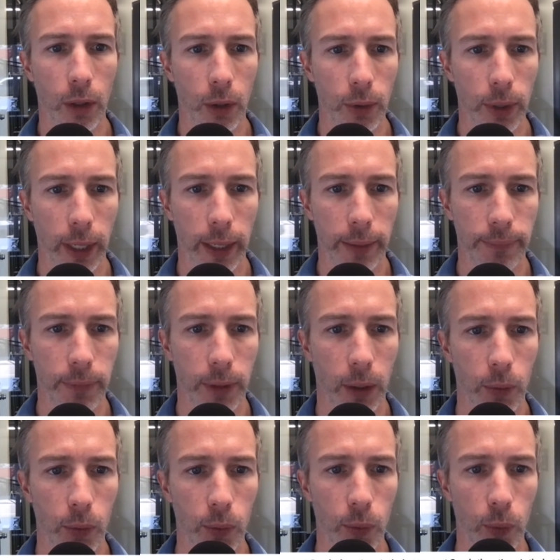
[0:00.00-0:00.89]
Okay,
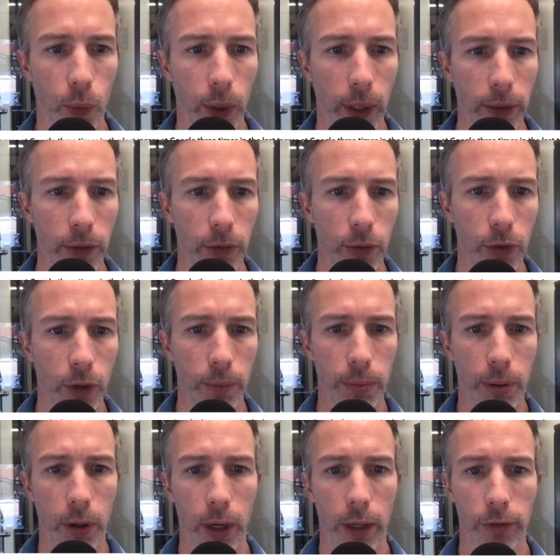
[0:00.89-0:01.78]
I went through the
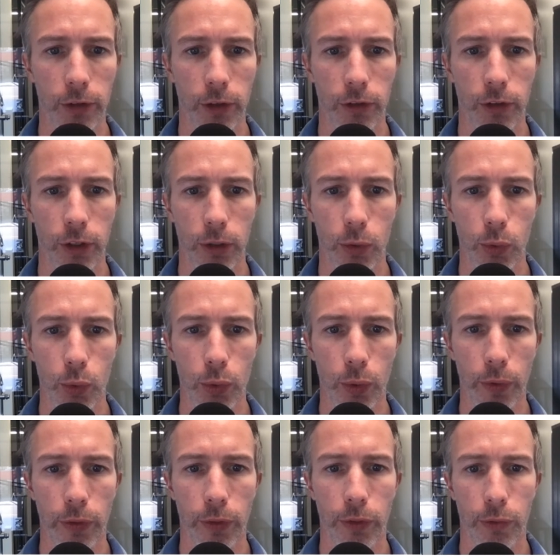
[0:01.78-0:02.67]
process at
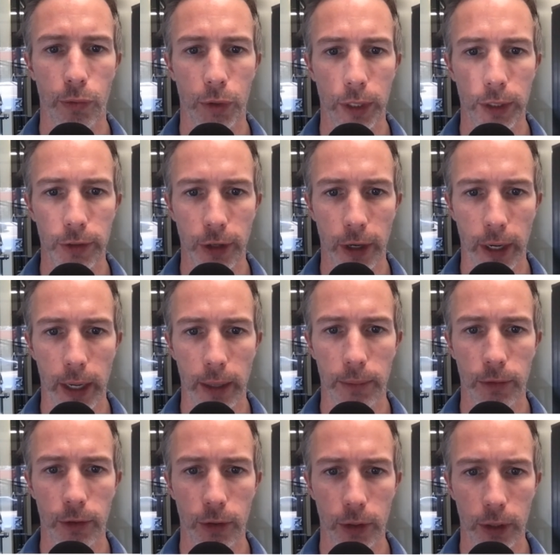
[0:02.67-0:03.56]
Google 3
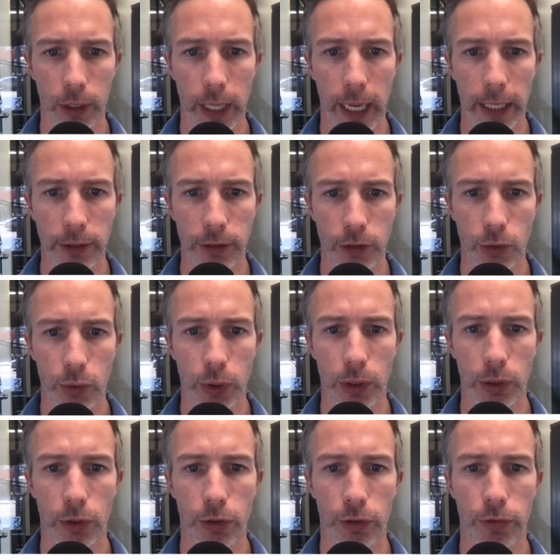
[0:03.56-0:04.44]
times in the last 2
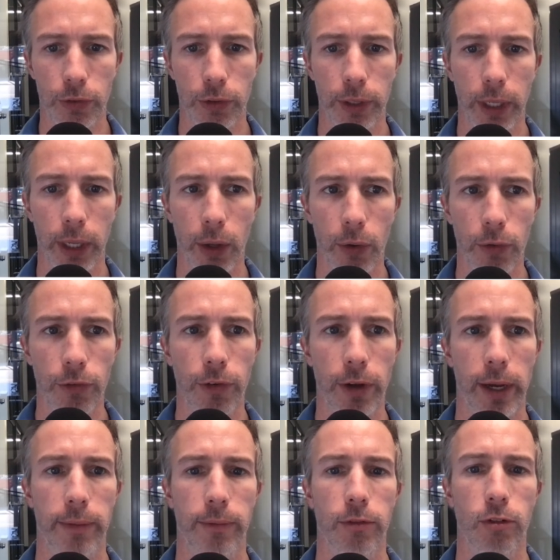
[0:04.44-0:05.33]
years for an
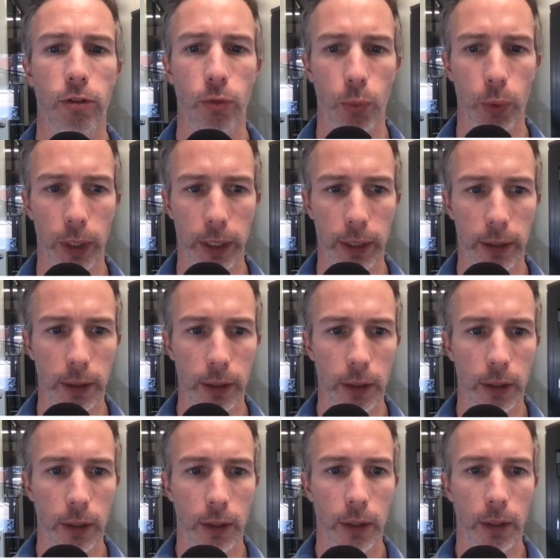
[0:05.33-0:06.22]
L5 suite.
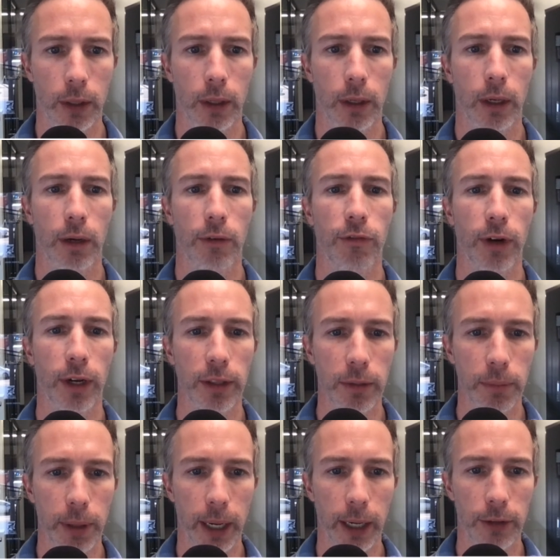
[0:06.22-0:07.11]
I
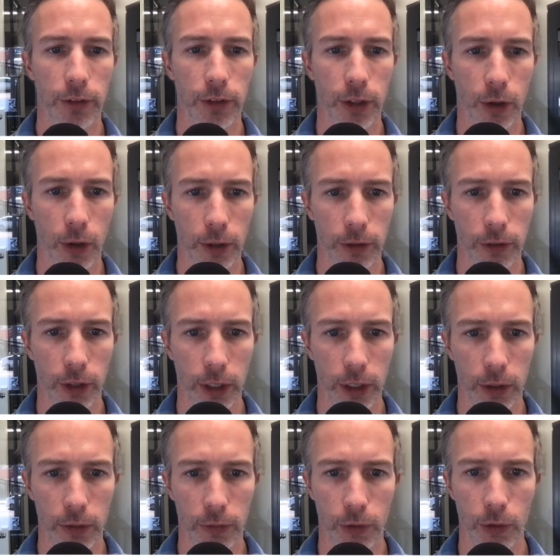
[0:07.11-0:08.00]
finally passed the on-site
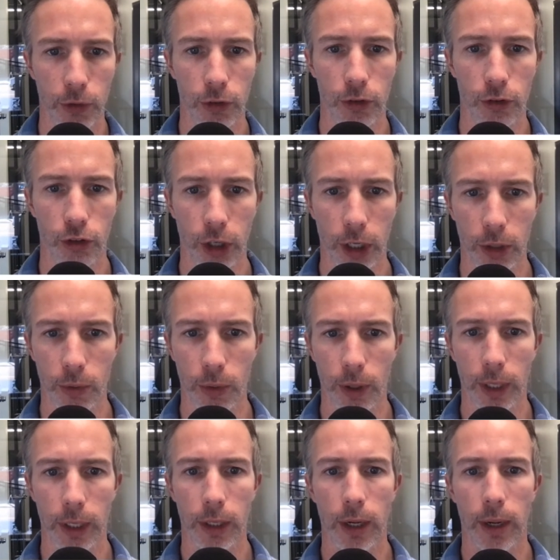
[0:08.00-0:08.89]
interviews in
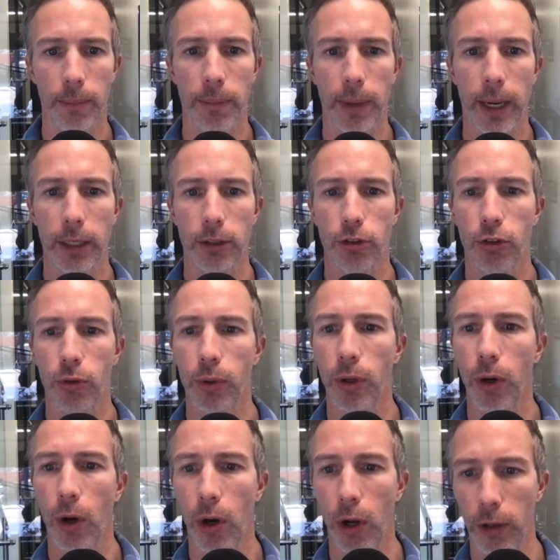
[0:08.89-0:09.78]
January and got matched to
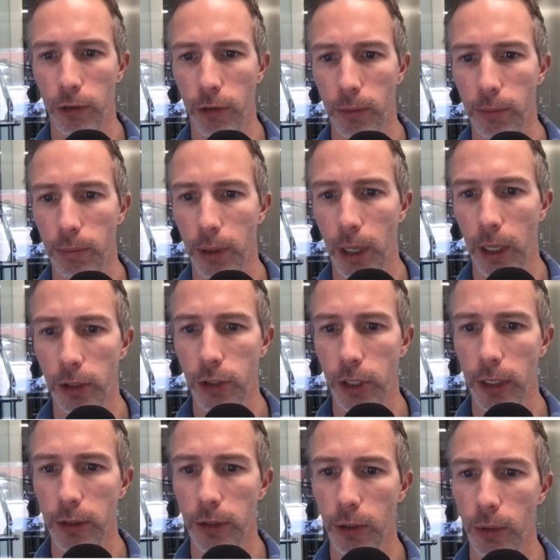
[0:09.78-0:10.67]
an awesome
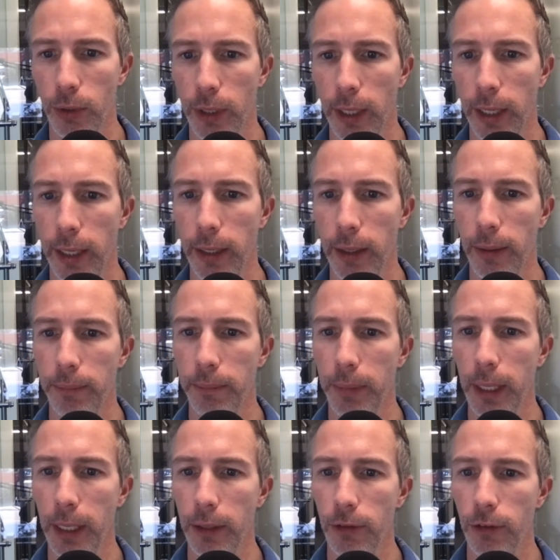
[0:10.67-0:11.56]
project. Okay,
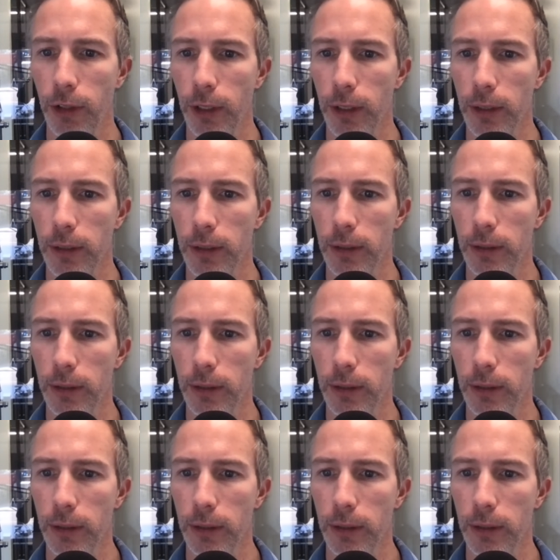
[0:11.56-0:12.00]
amazing.